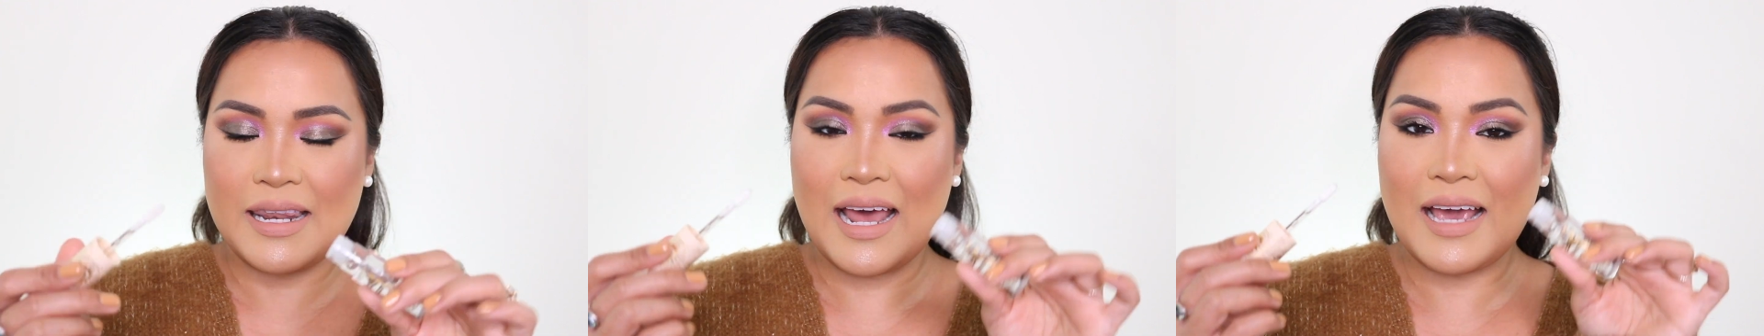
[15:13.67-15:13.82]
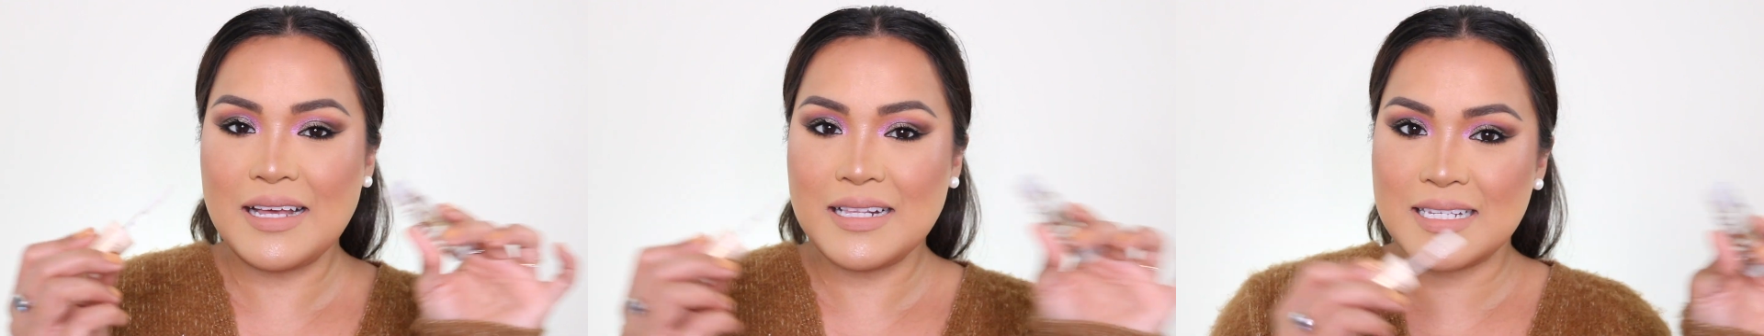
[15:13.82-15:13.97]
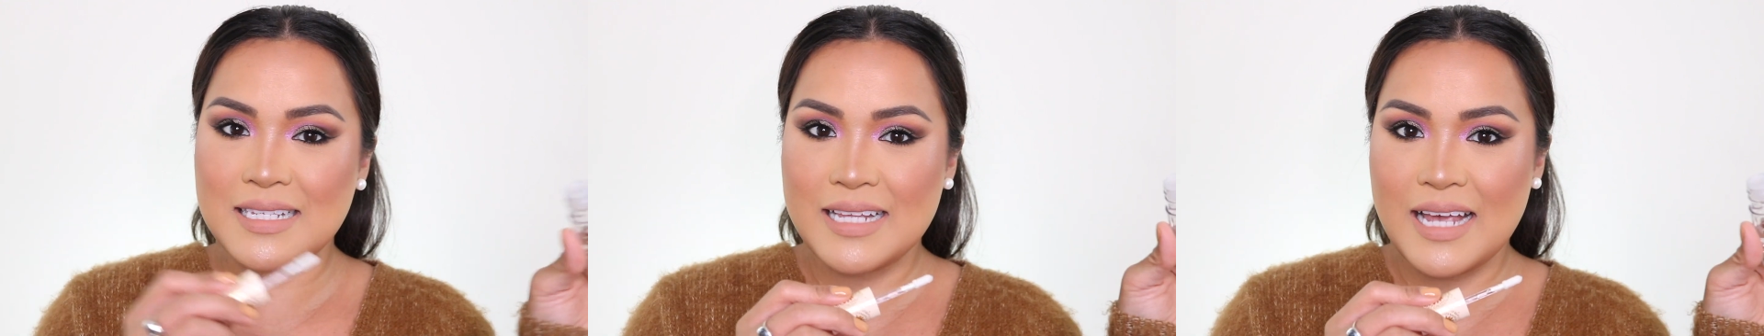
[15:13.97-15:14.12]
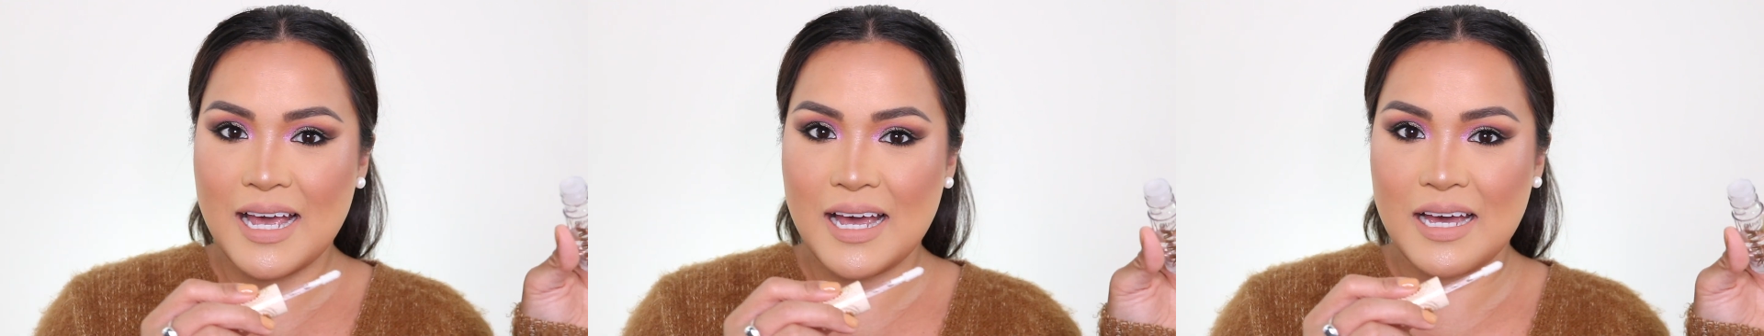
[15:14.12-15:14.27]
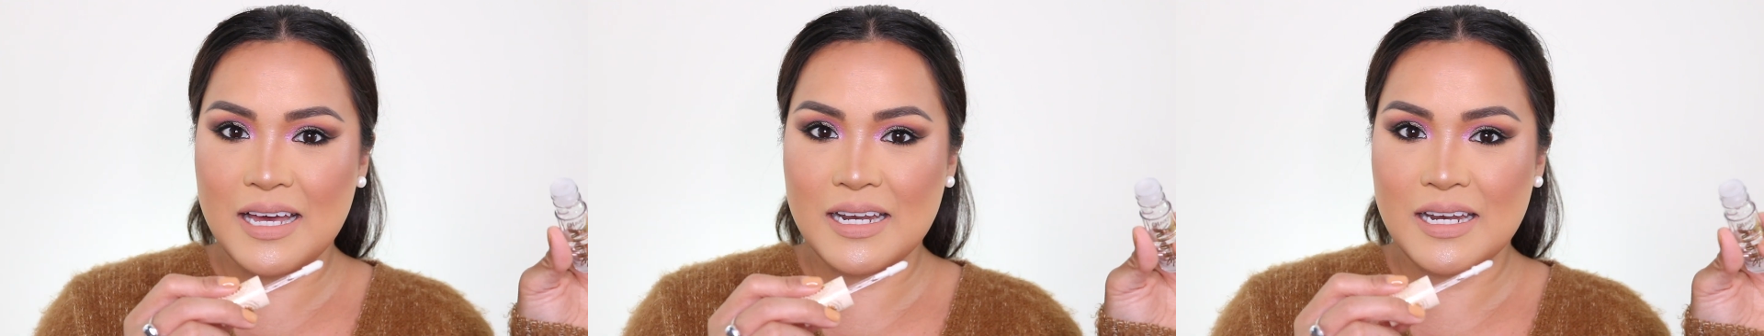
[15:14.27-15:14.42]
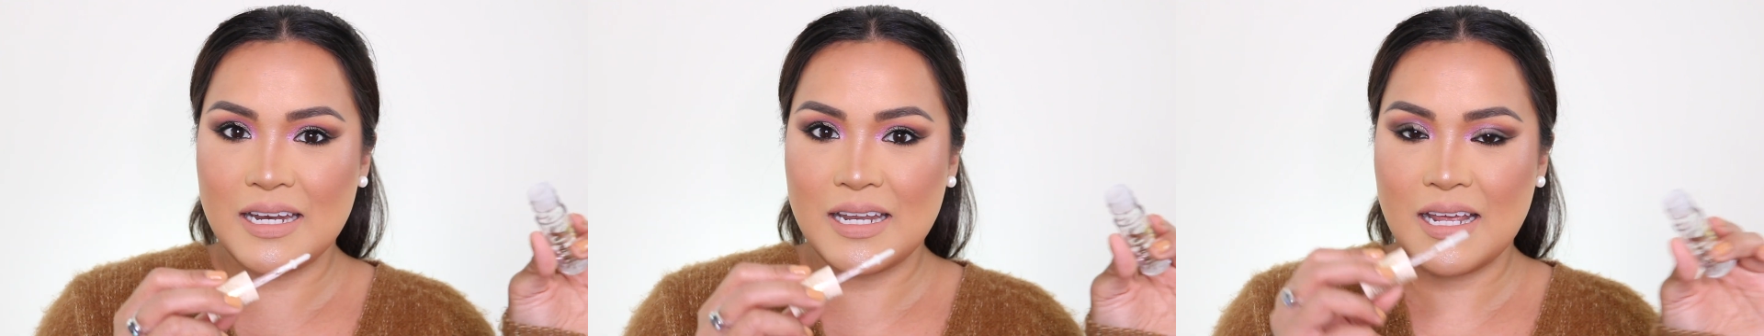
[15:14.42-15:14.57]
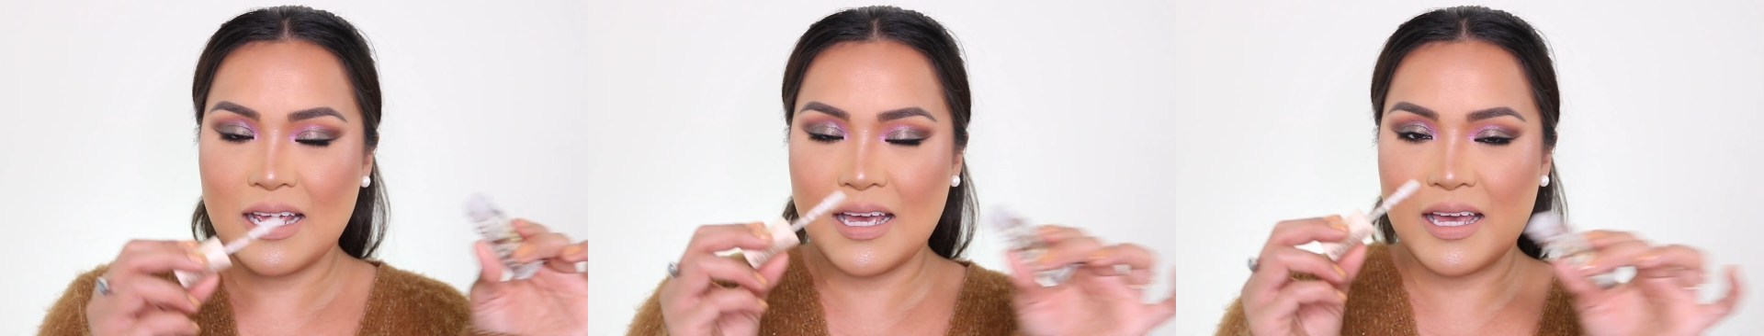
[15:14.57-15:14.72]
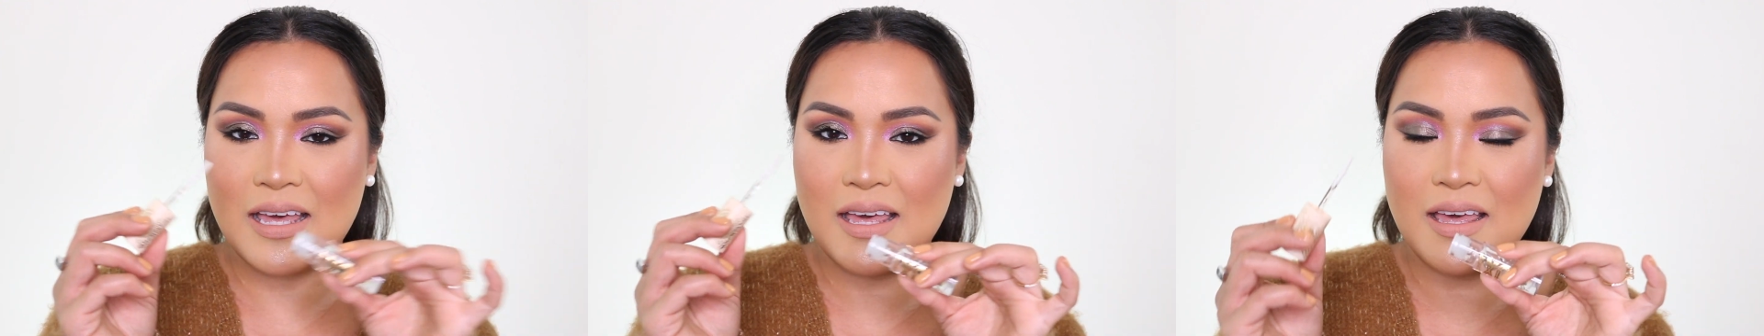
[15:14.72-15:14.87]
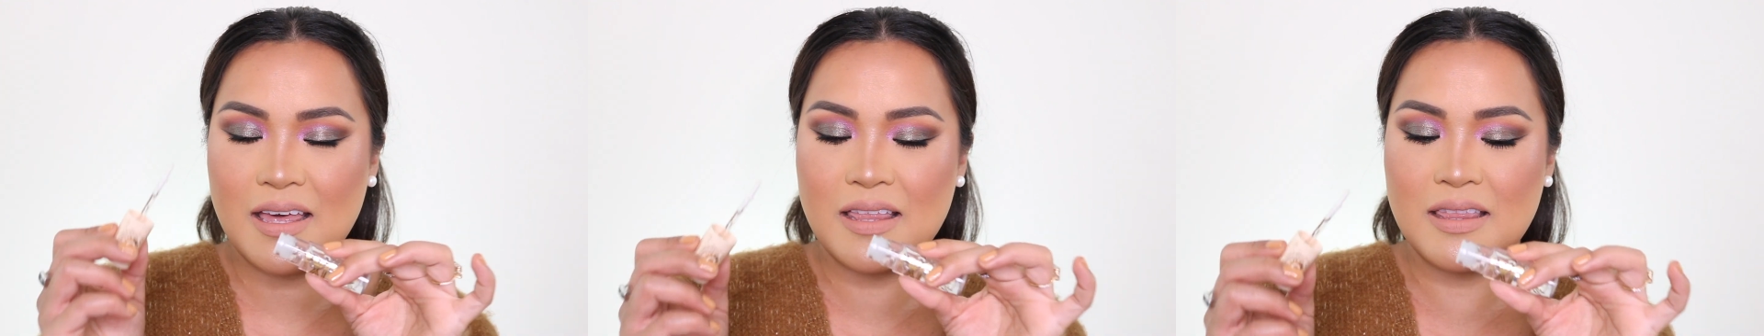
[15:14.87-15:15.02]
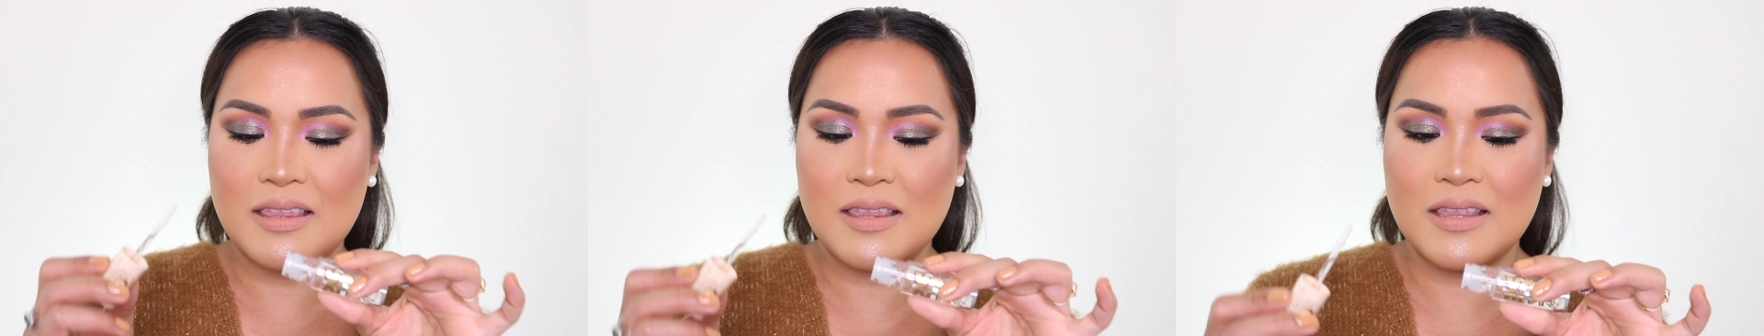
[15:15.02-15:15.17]
nightstand,
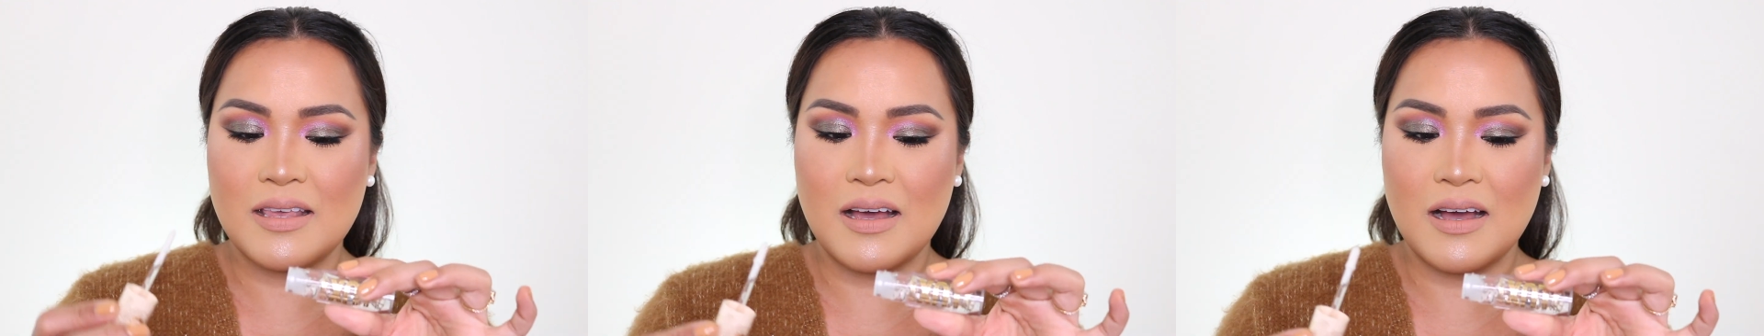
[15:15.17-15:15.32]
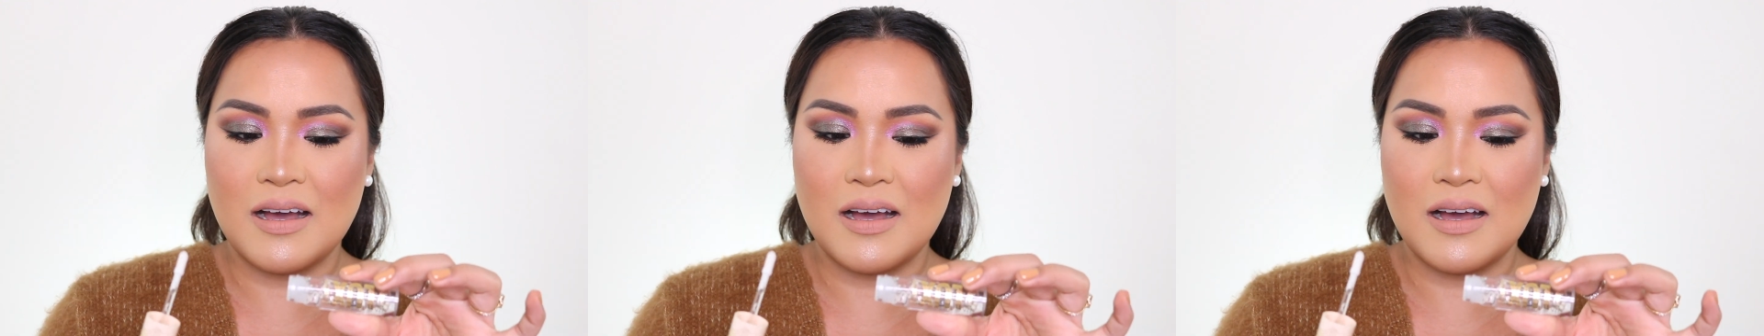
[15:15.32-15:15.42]
and